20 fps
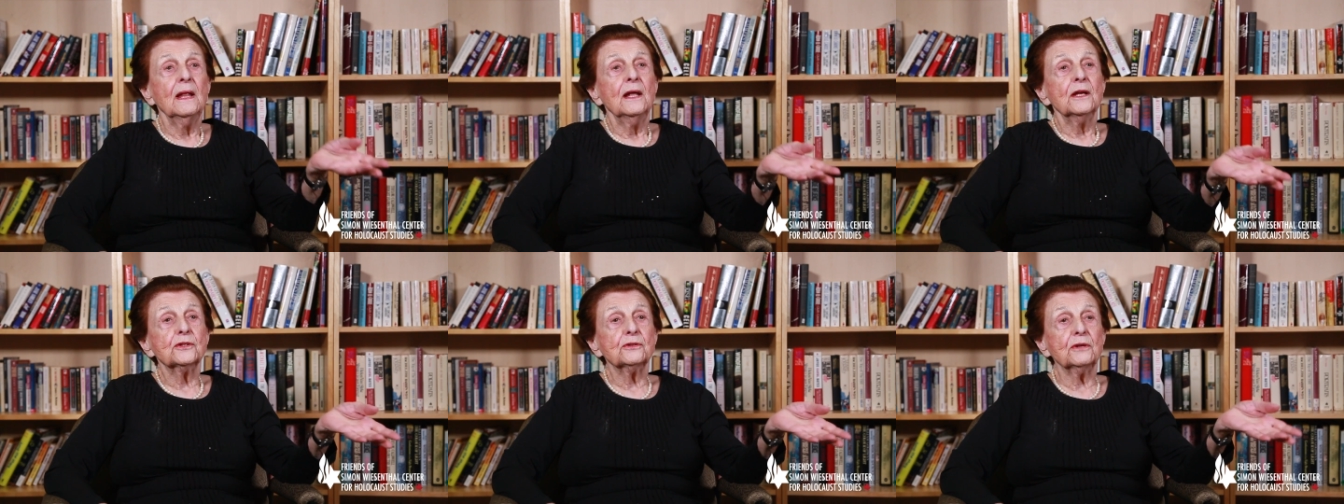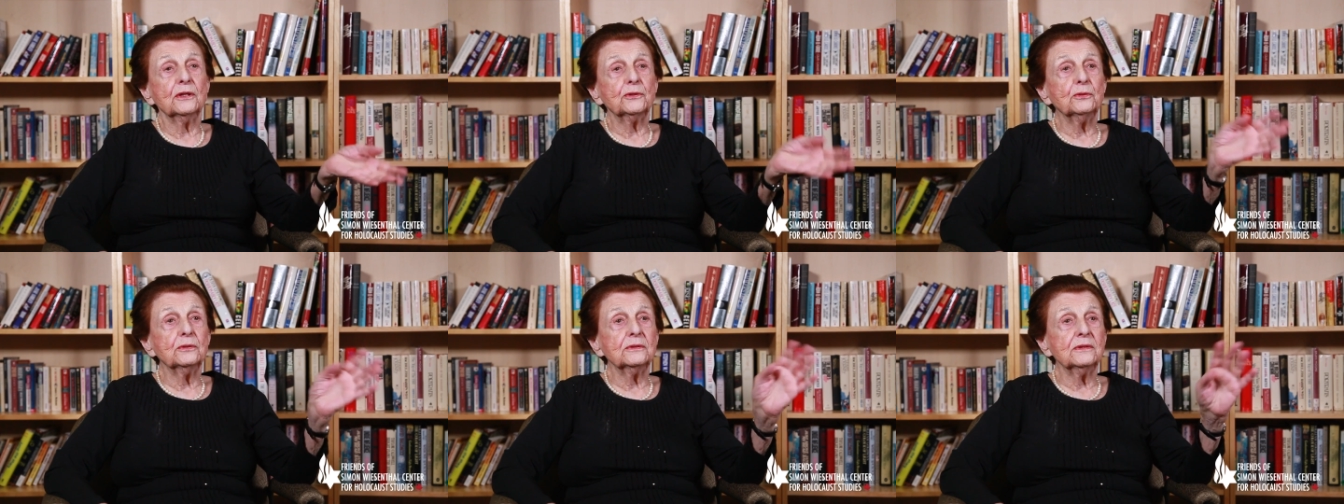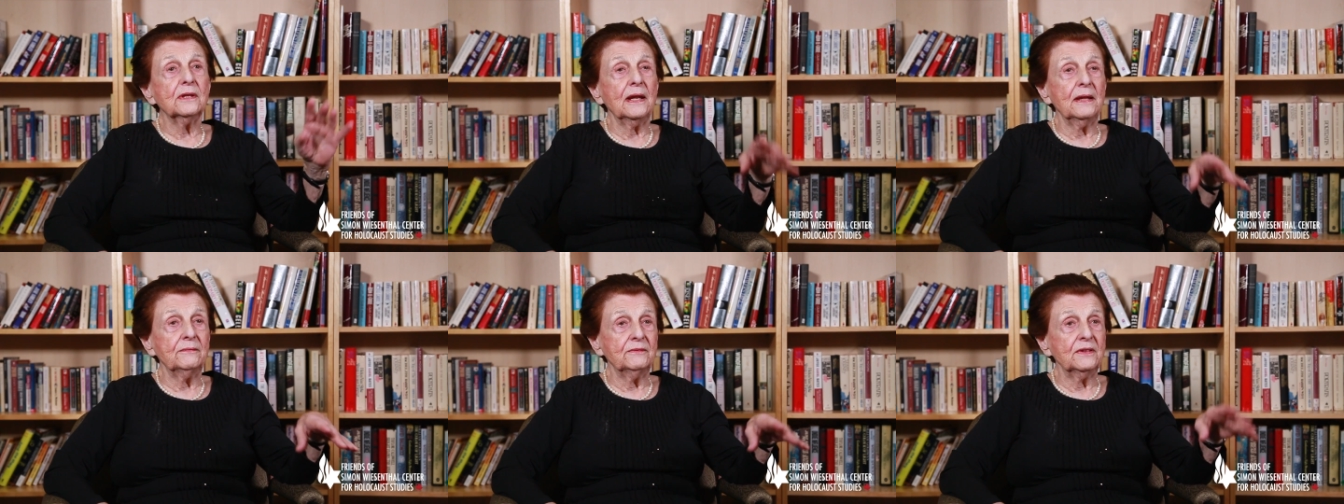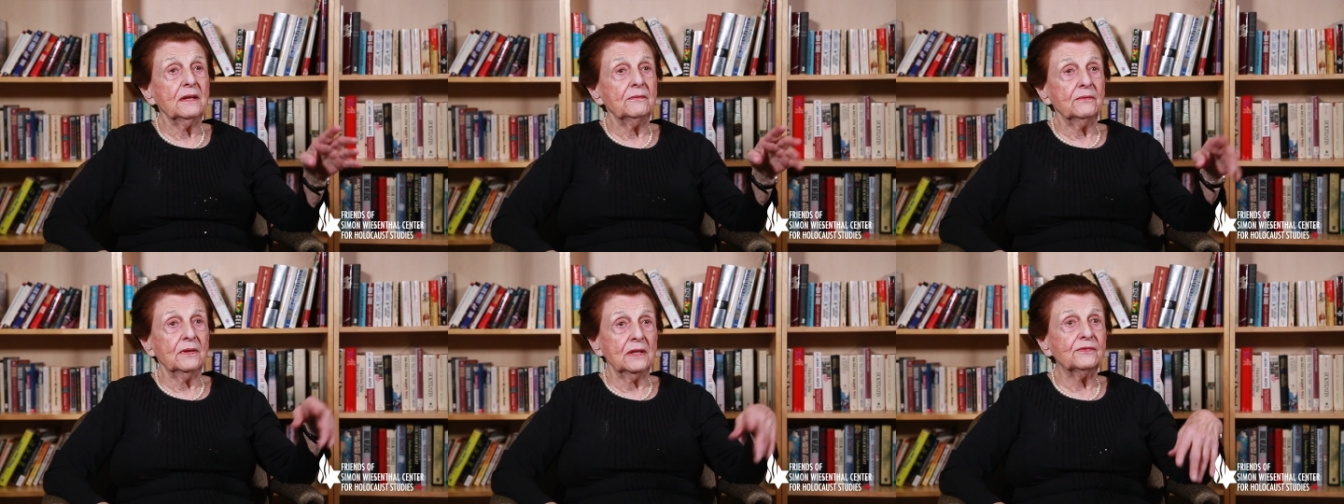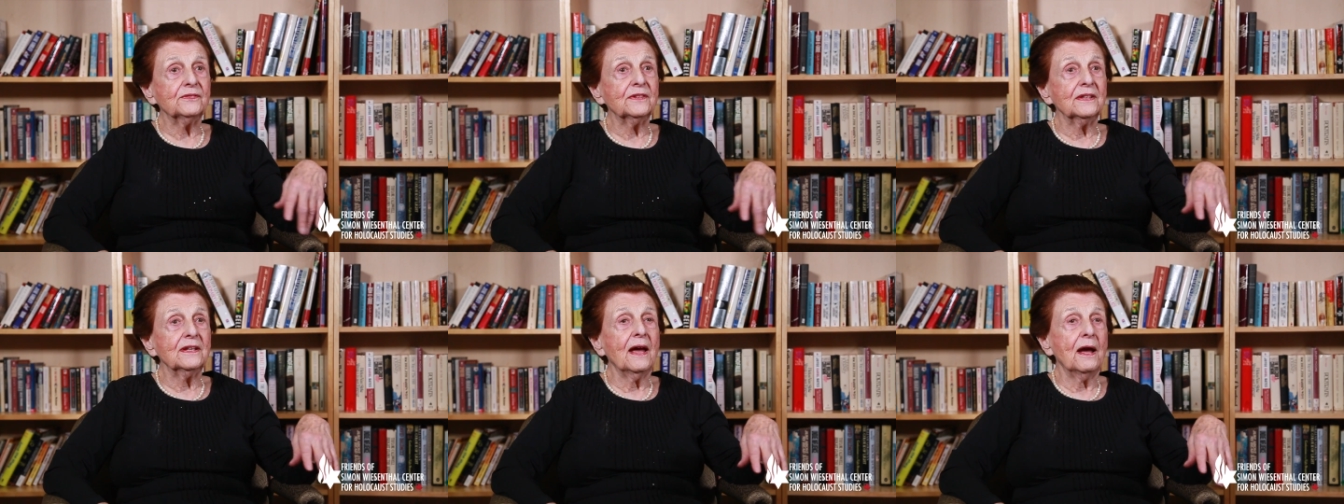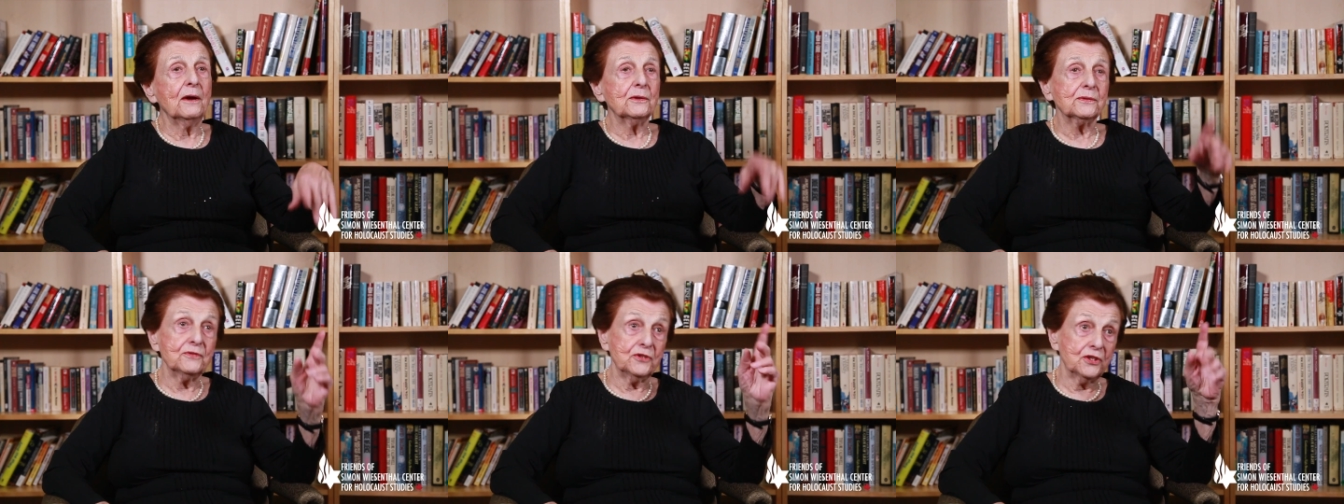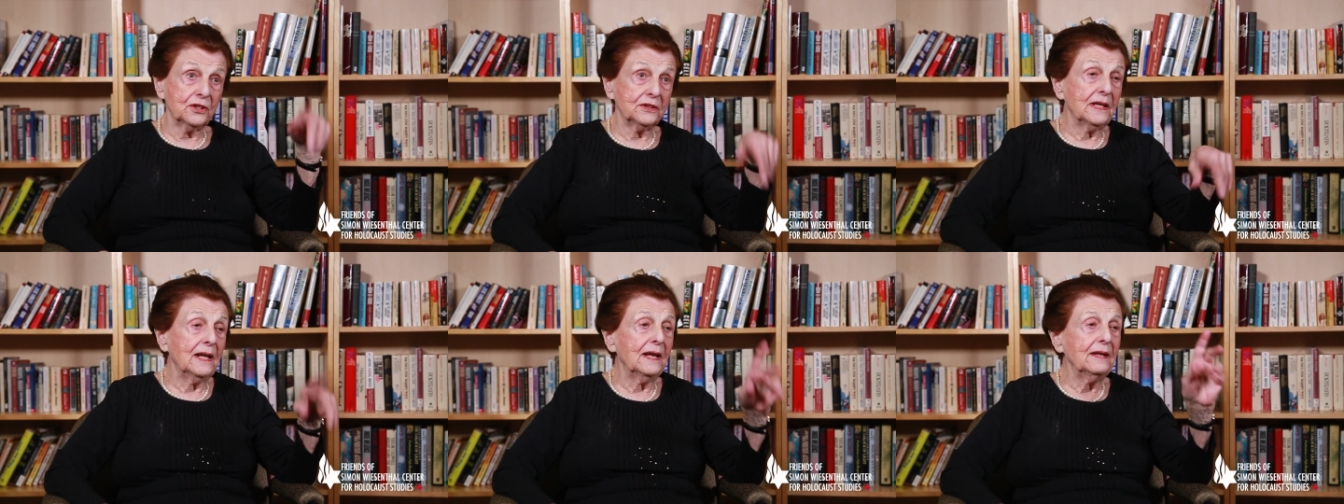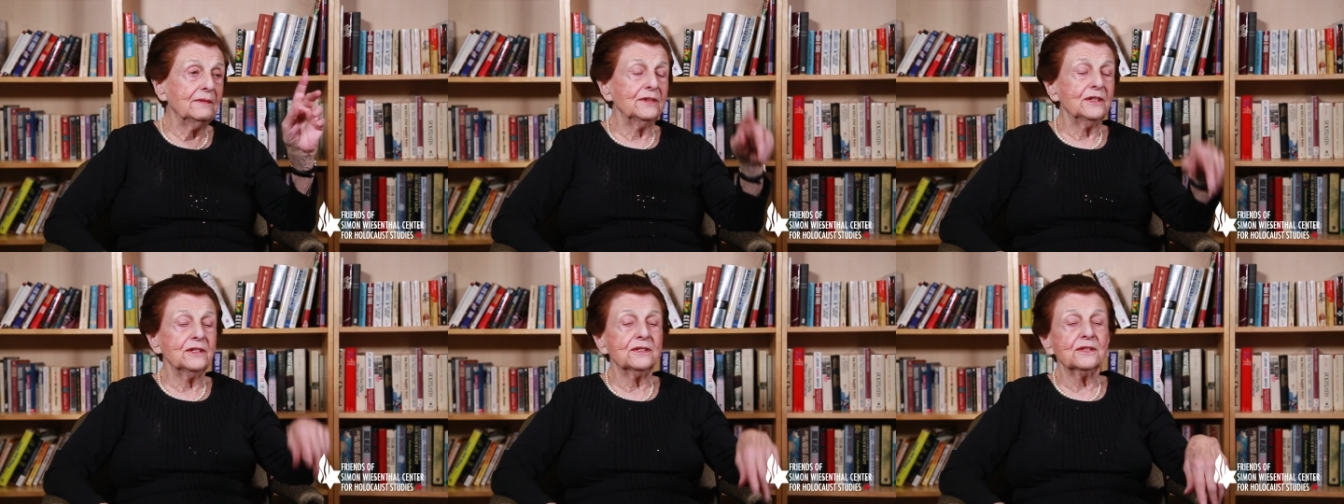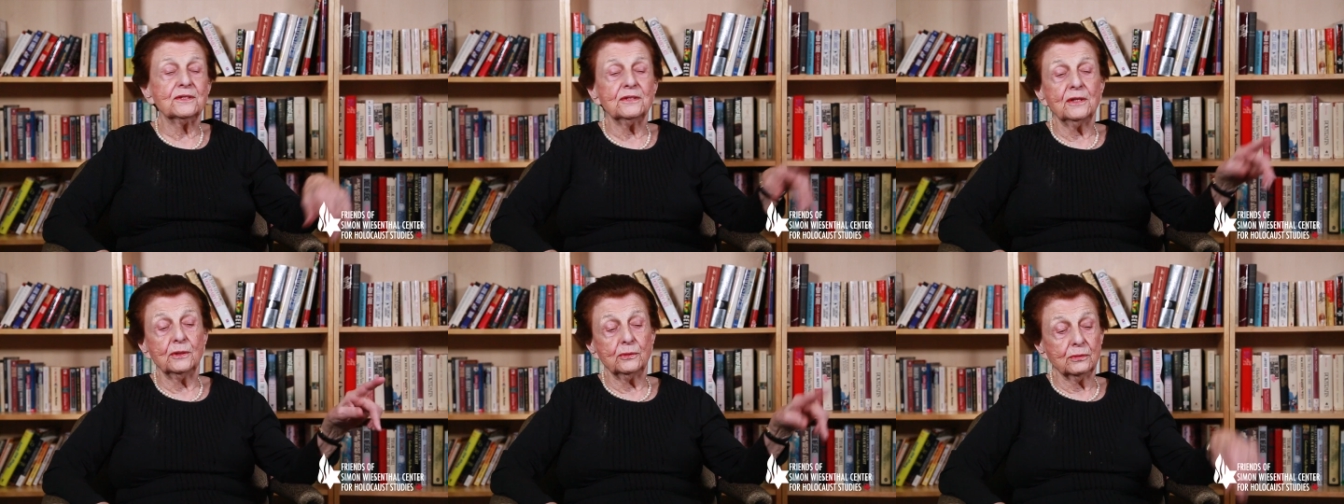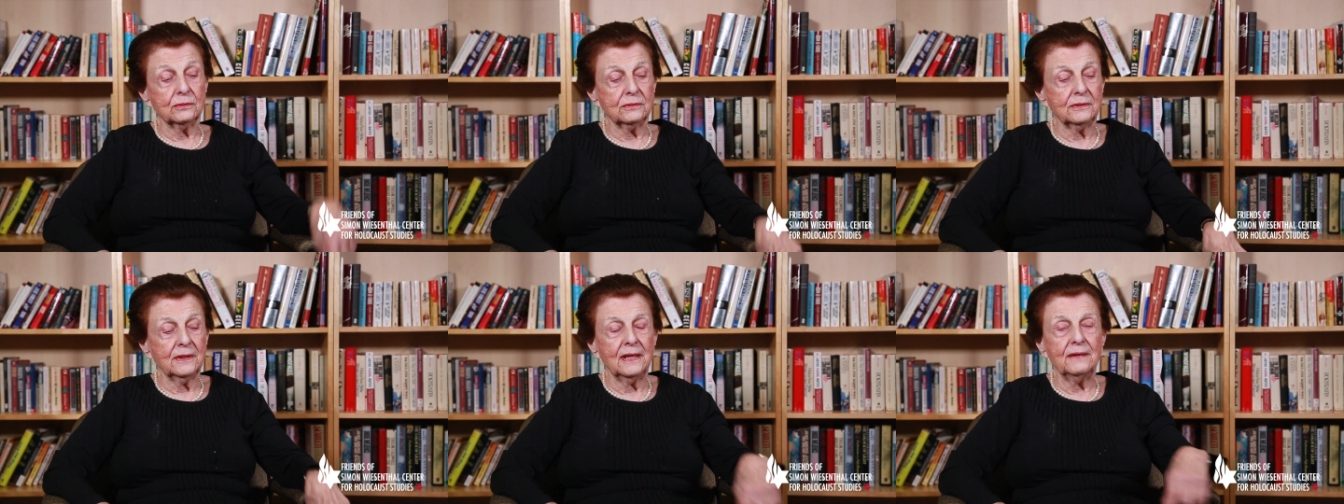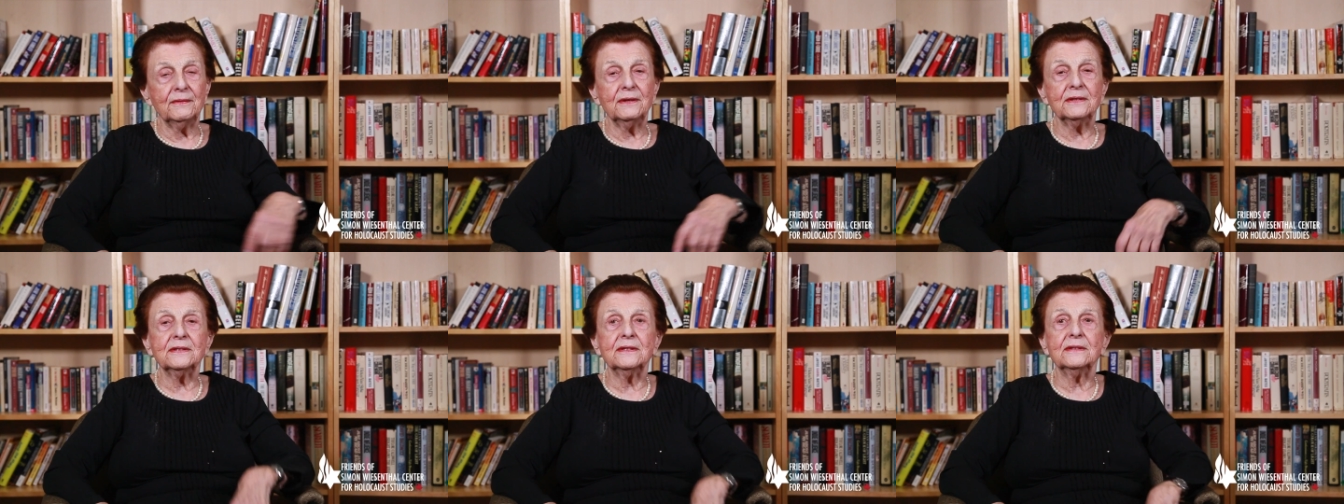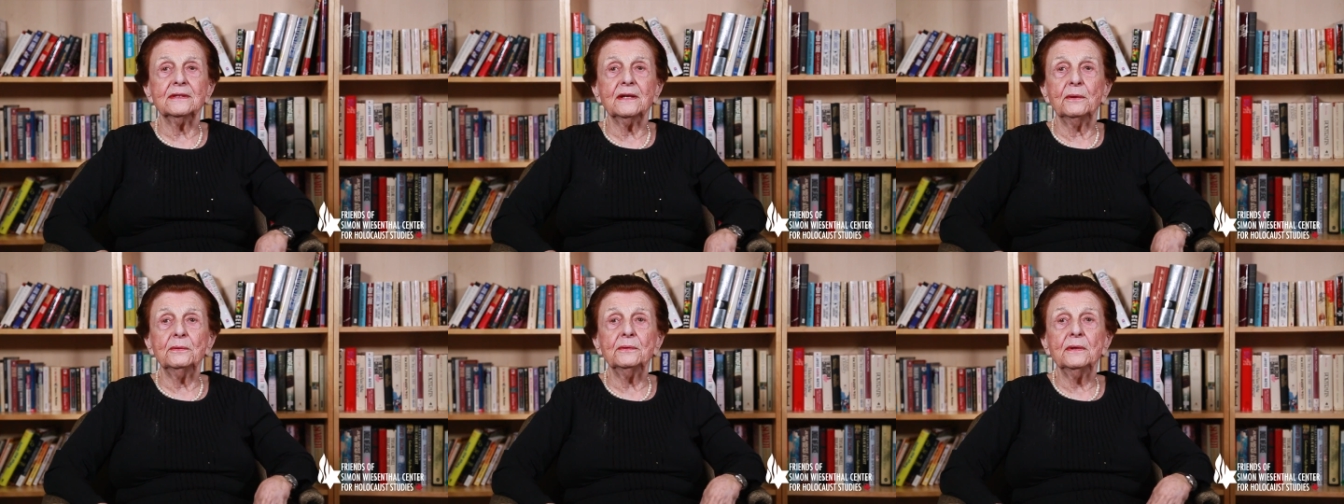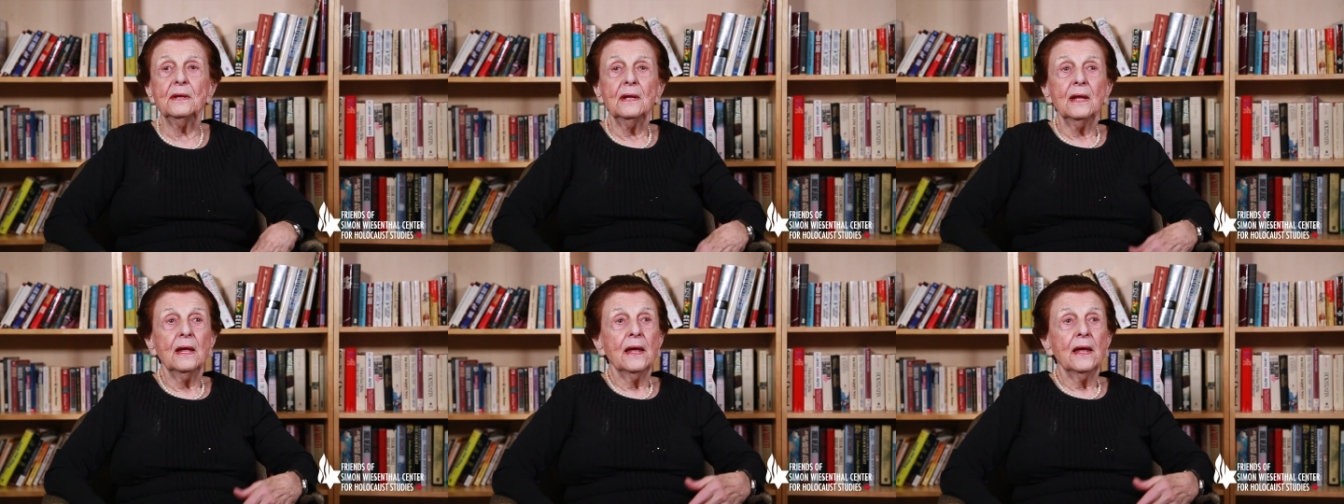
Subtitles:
So I took we lived in a house which had elevators. So I took the elevator down